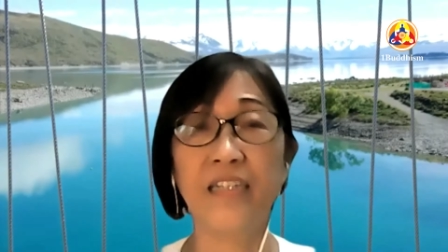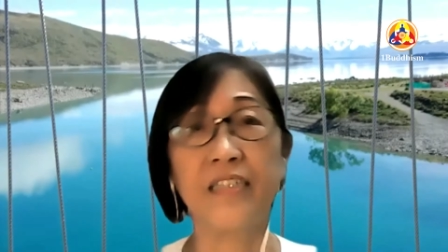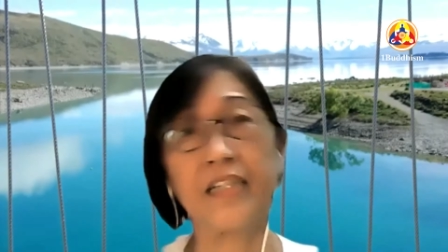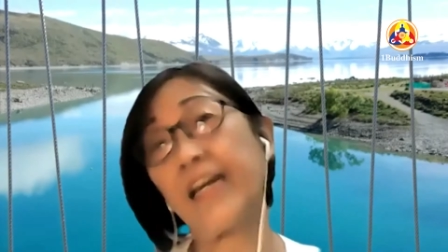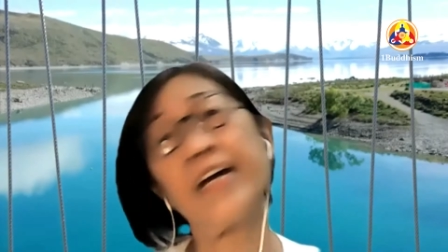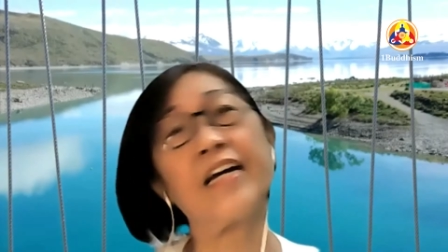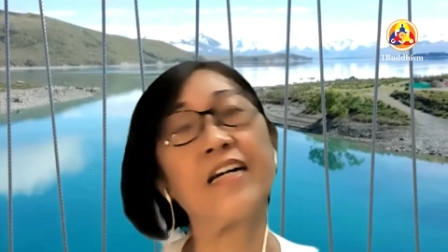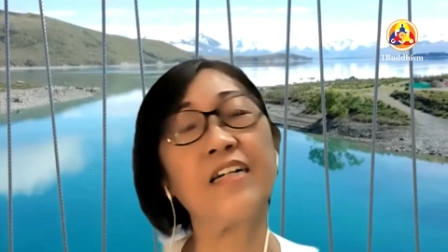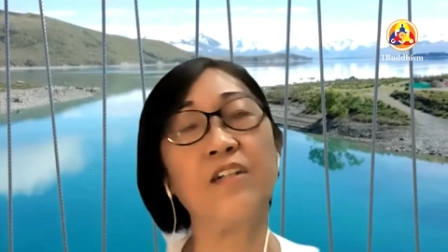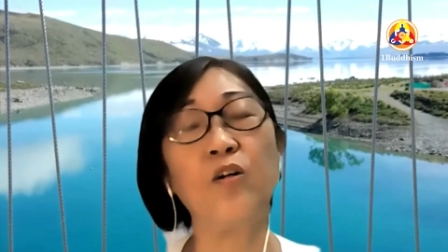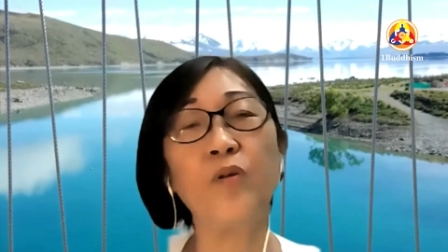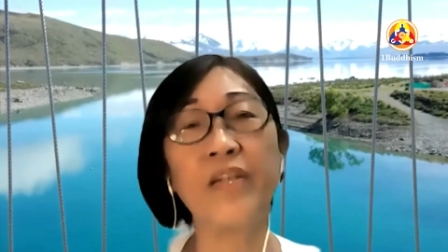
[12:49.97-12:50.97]
The
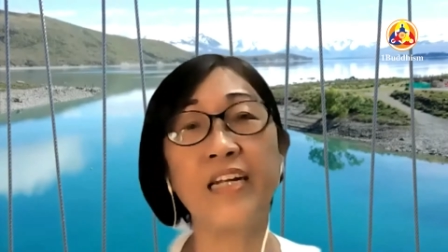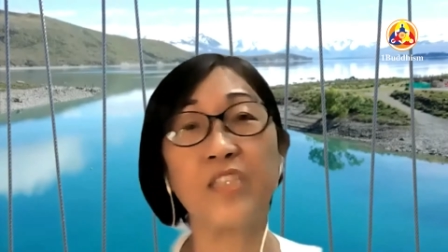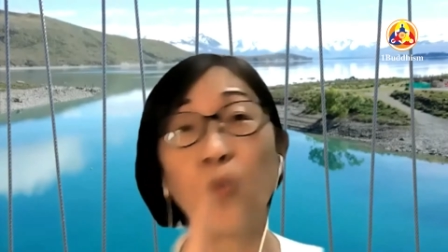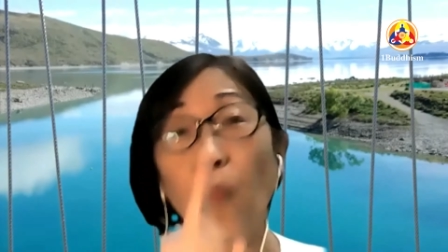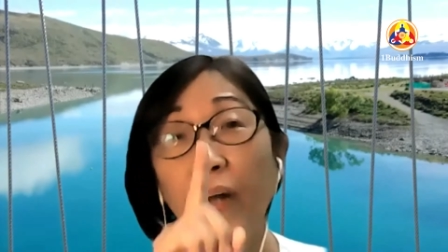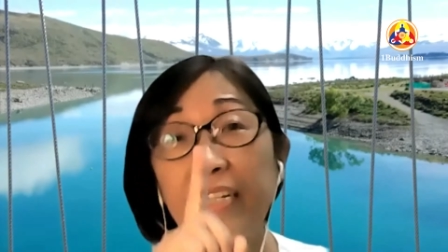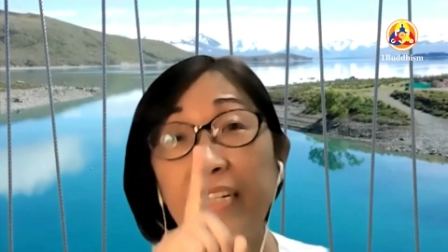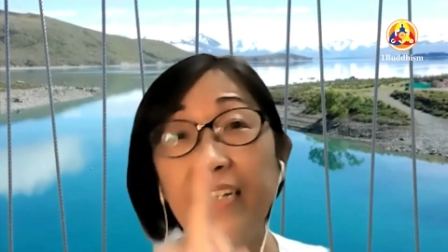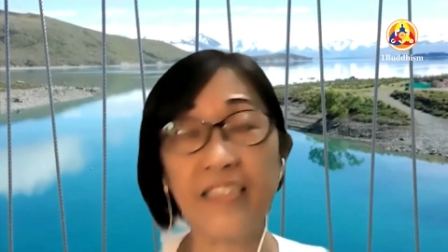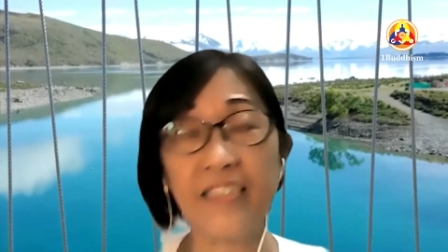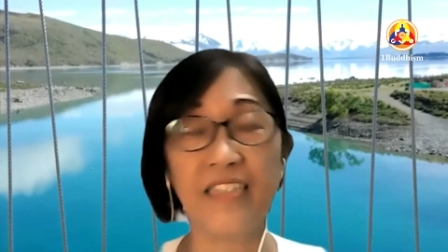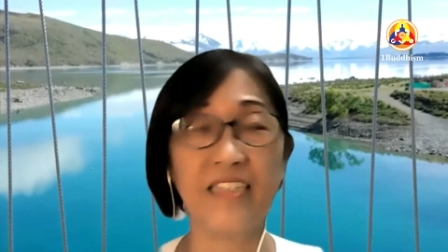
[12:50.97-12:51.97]
king only eats 1
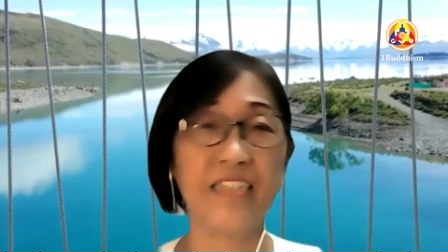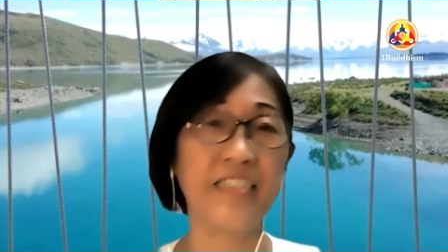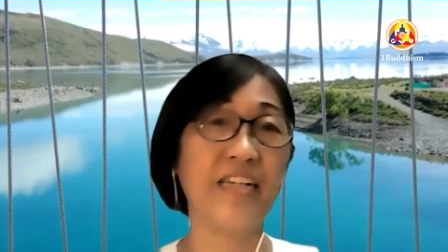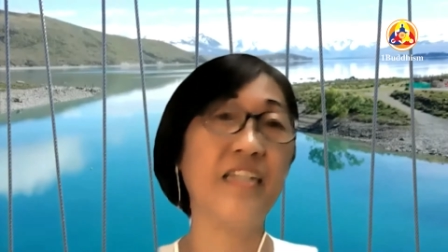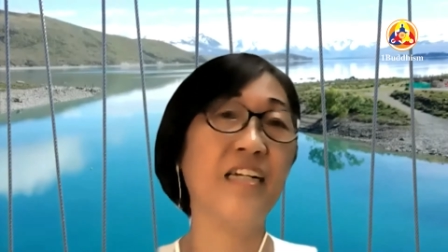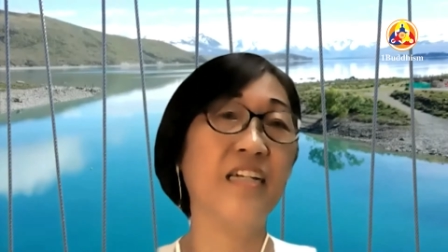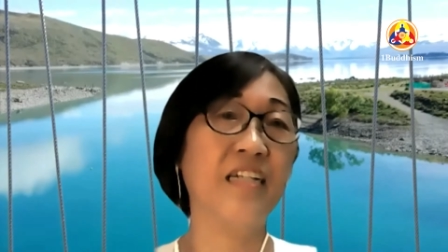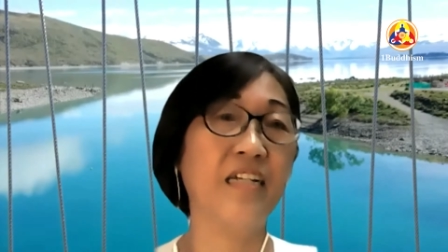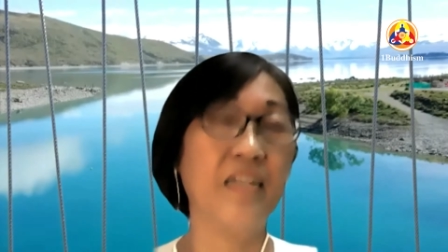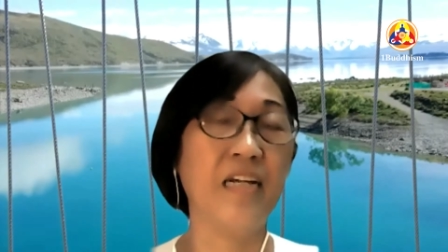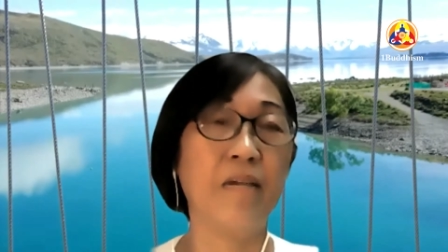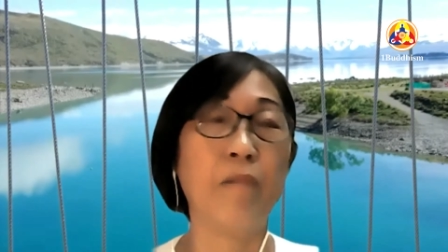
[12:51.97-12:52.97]
deer a day,
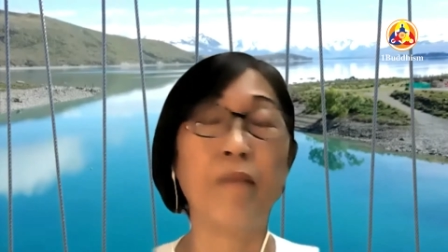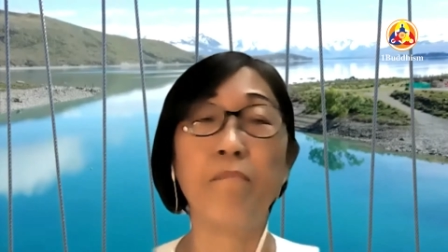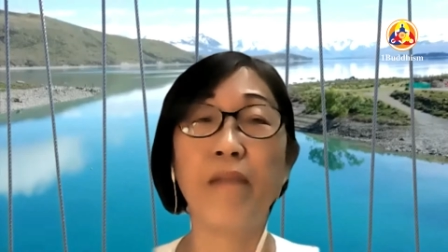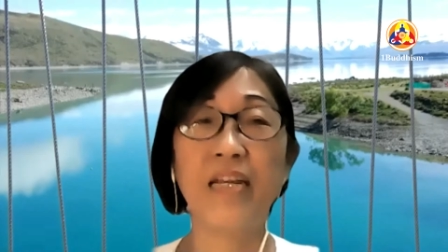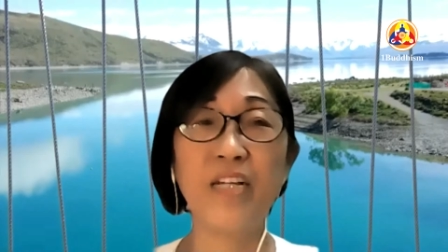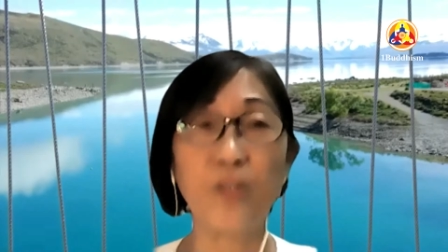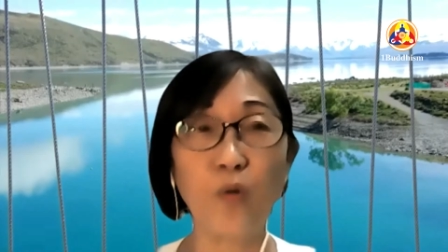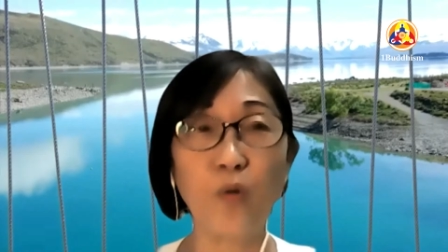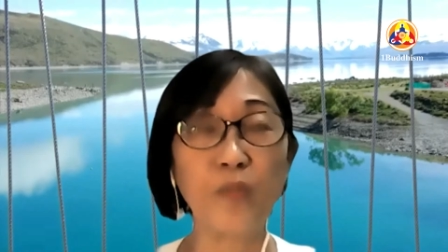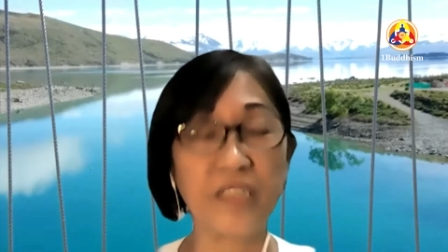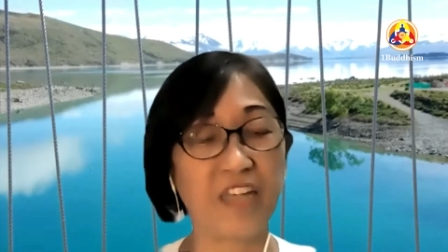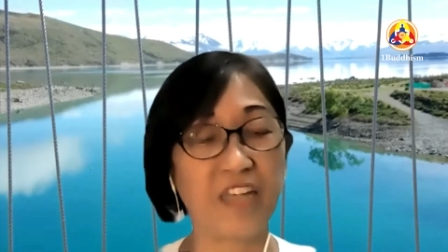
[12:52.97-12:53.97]
but many
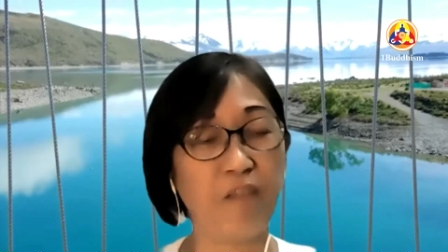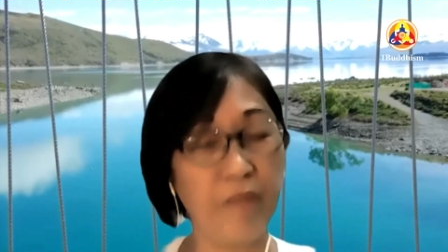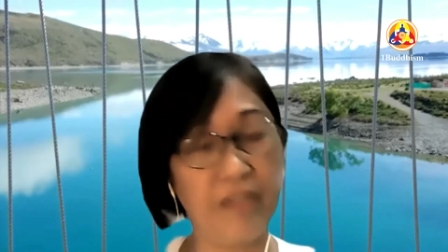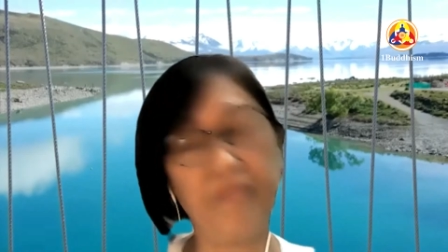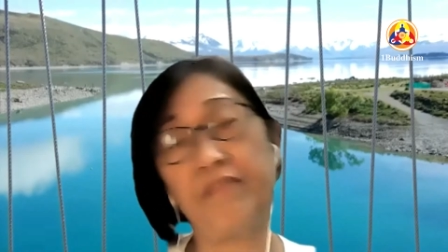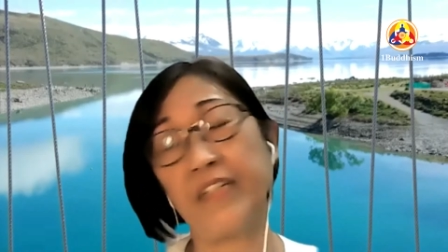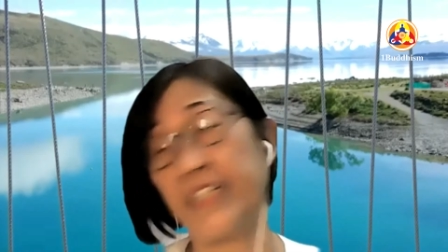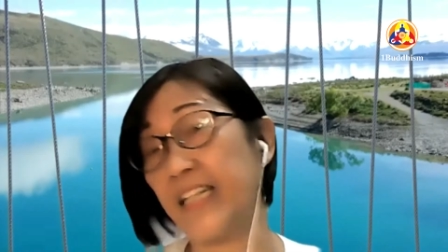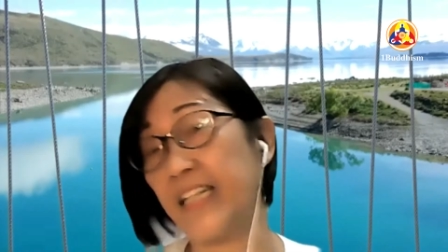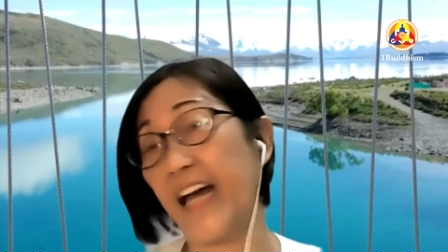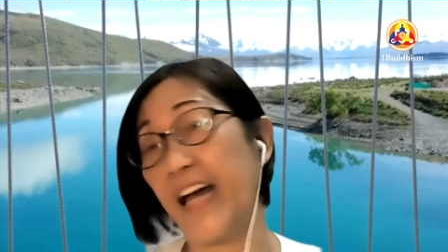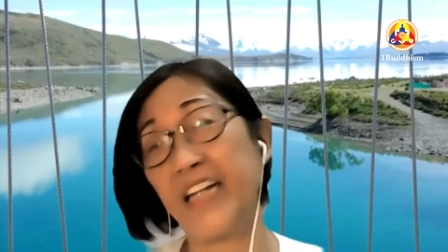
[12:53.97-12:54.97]
does give birth
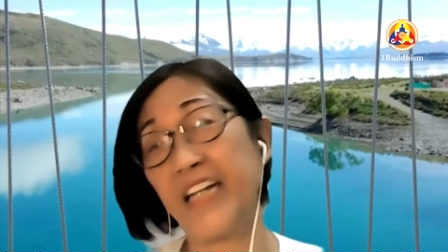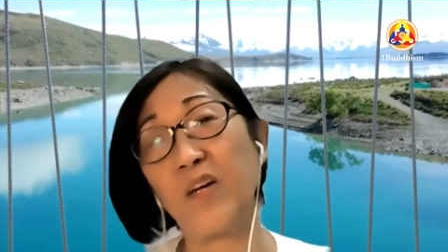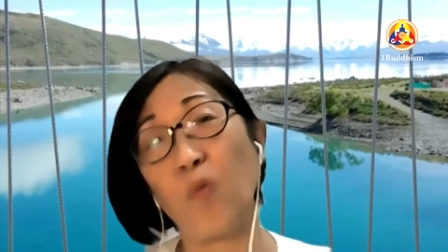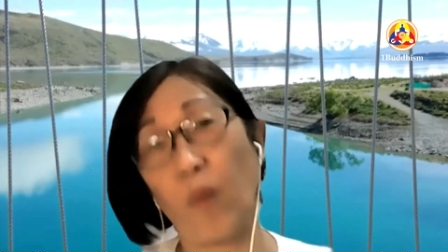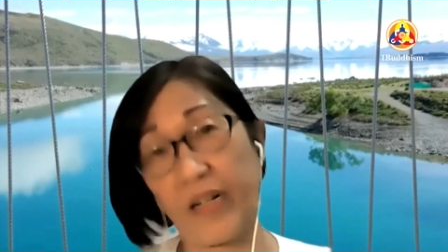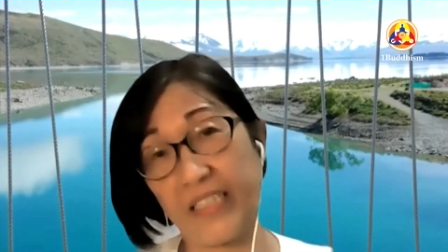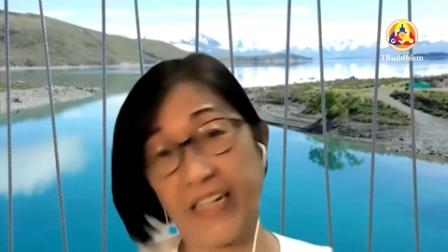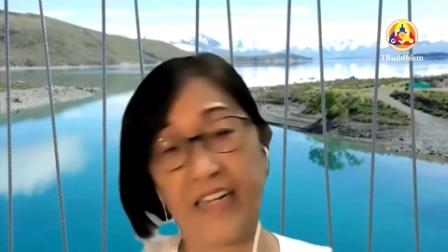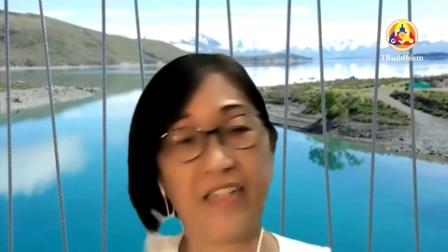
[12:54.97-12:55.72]
in any one day.